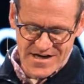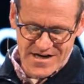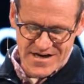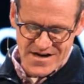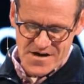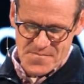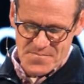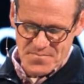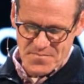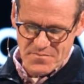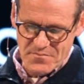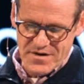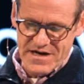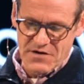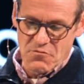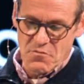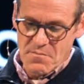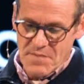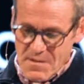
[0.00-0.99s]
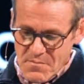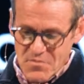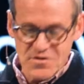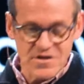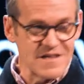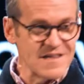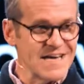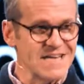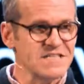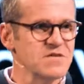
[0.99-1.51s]
But I remember
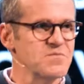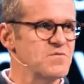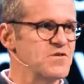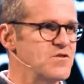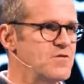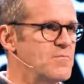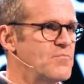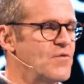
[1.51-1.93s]
the last time we were there,